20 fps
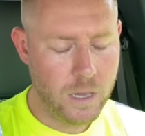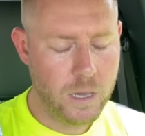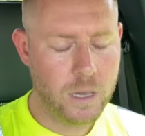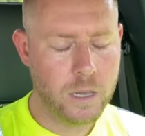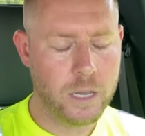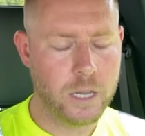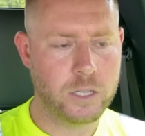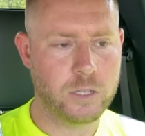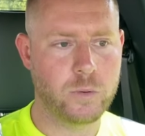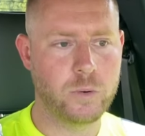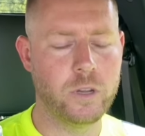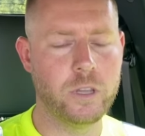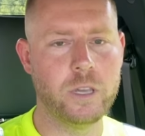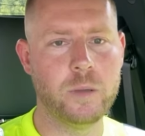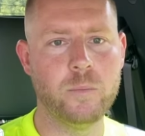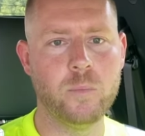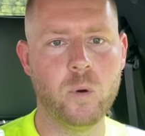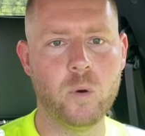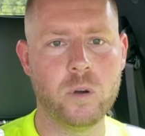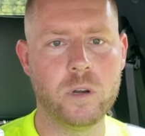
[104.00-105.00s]
it's really
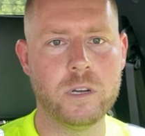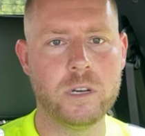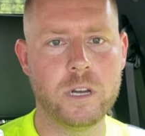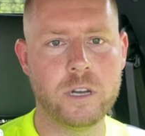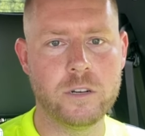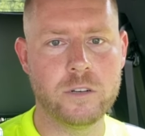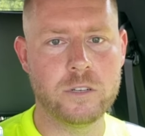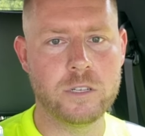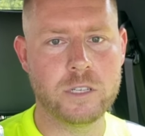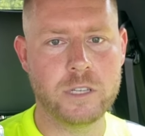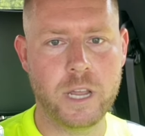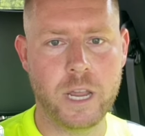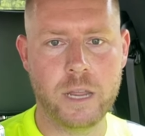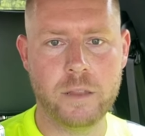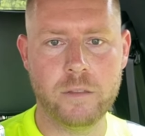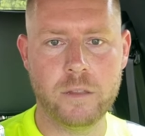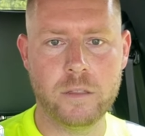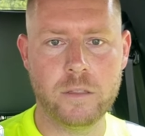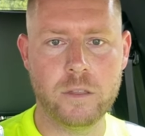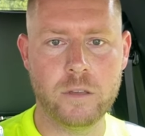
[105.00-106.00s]
important to
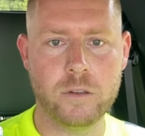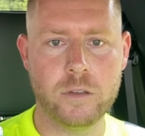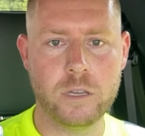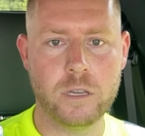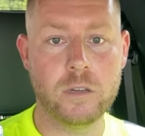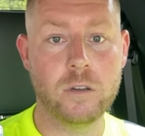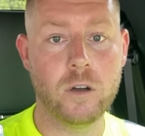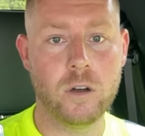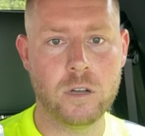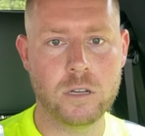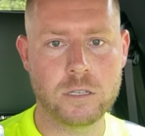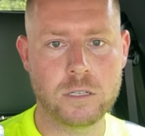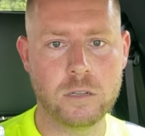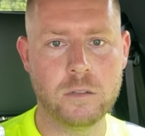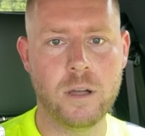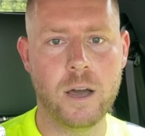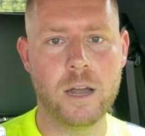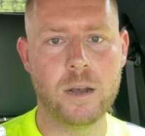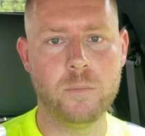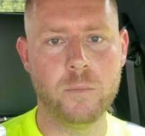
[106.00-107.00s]
understand that they cost a
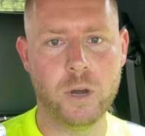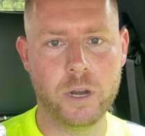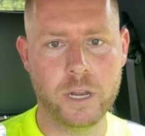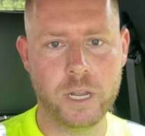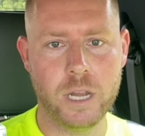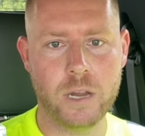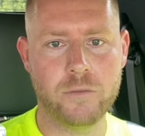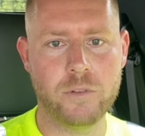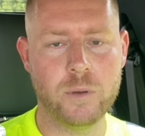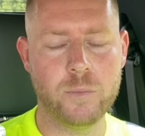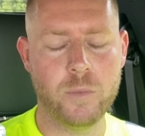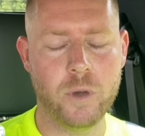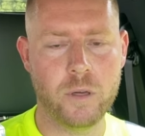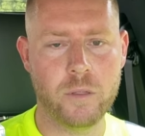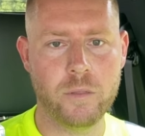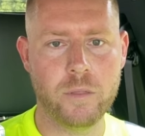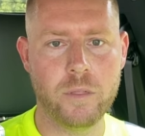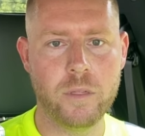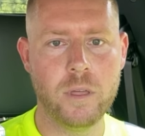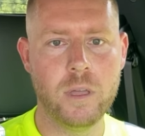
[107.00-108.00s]
lot of money every
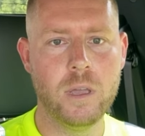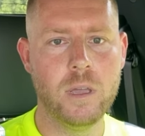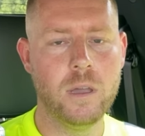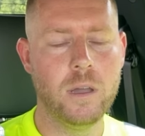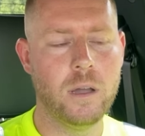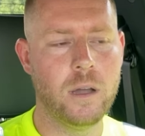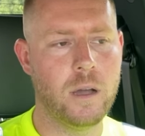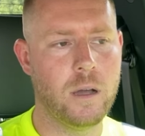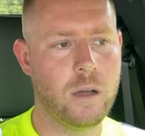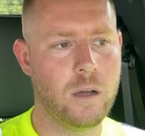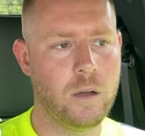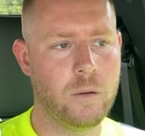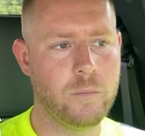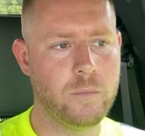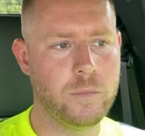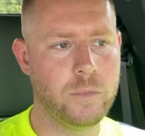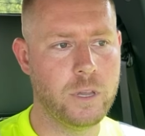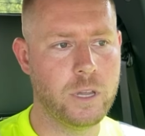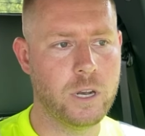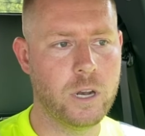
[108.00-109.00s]
month.
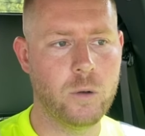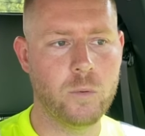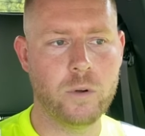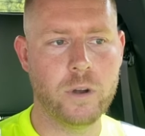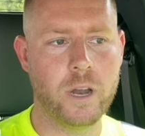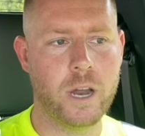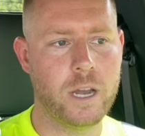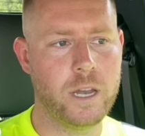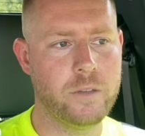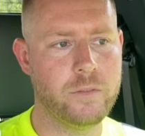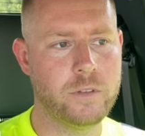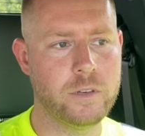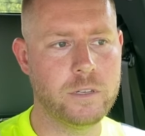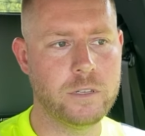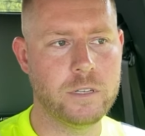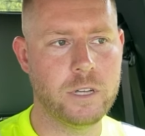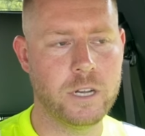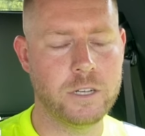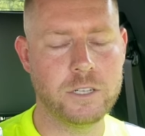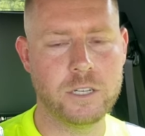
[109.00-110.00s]
We're not even
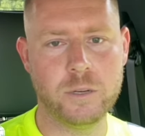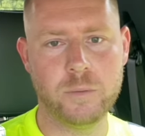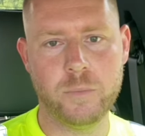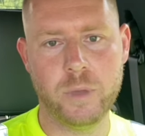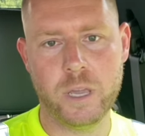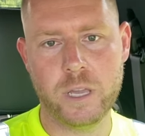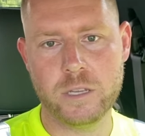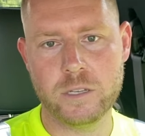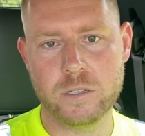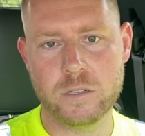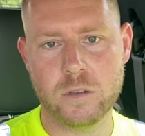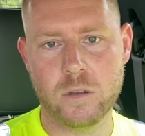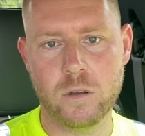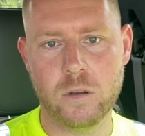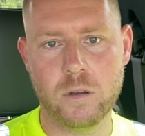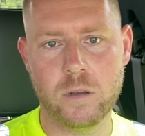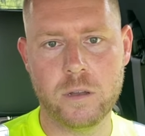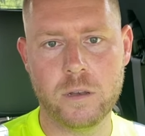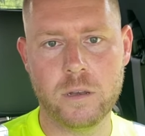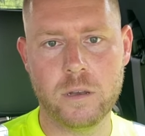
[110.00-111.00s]
touching base
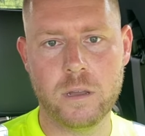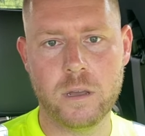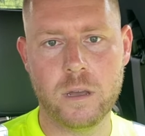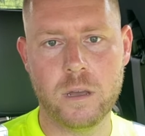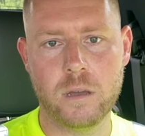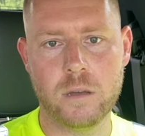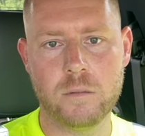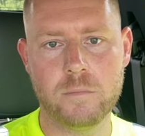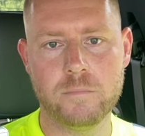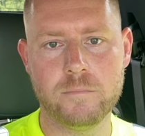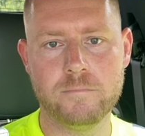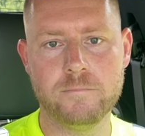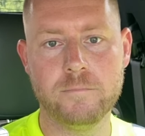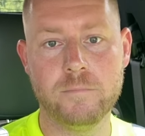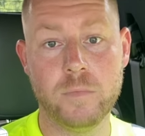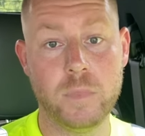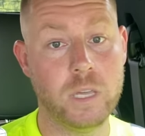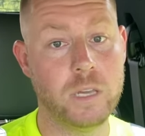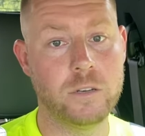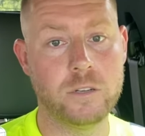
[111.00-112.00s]
on
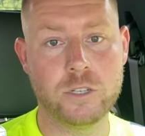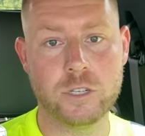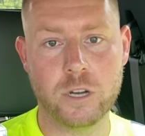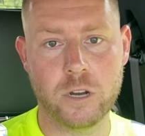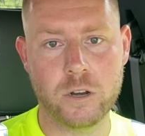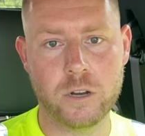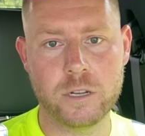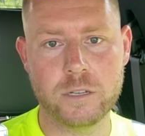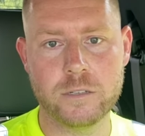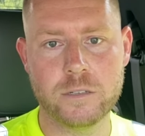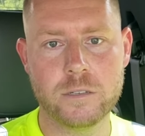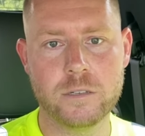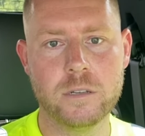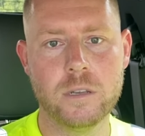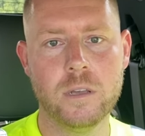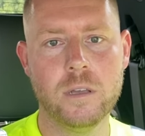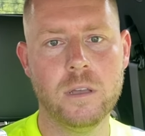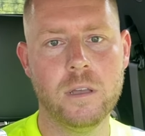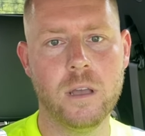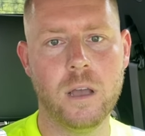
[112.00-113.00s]
the insurance.
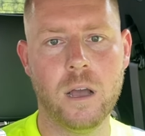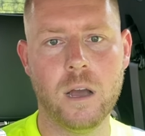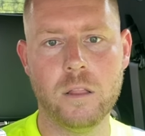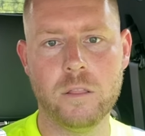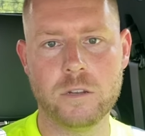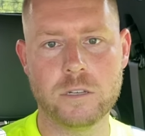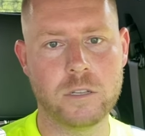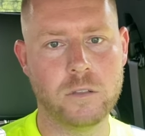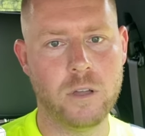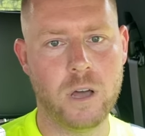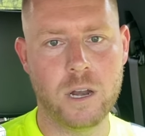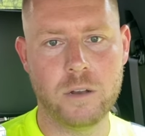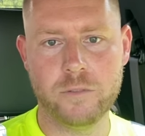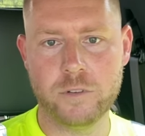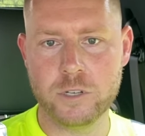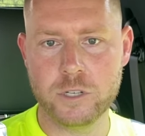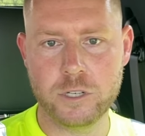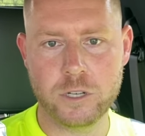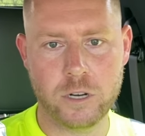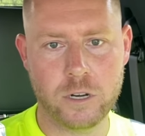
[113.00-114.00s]
There's a lot of
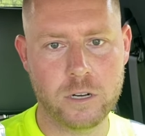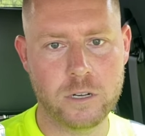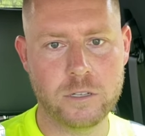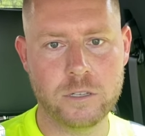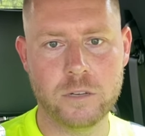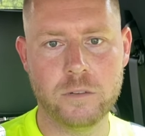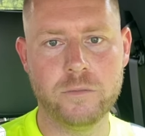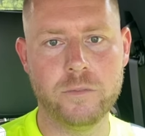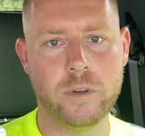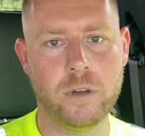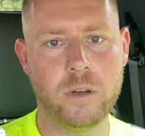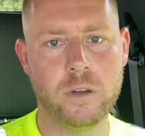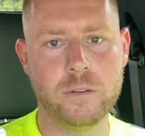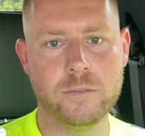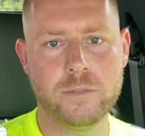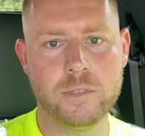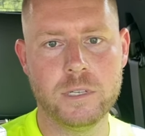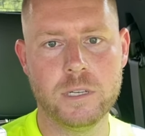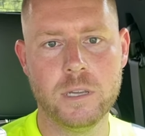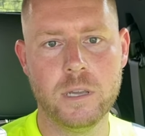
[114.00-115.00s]
insurance
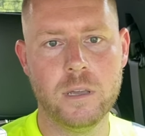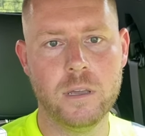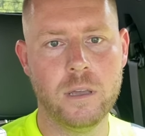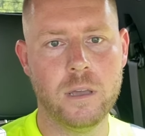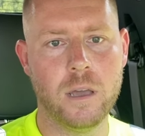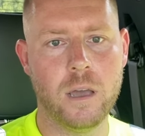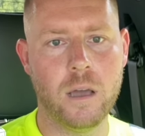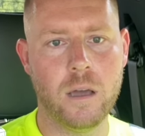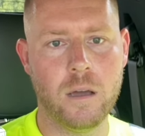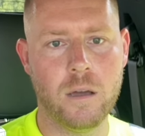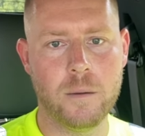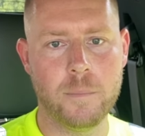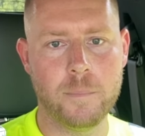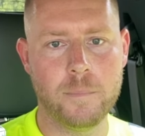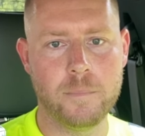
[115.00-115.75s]
involved. I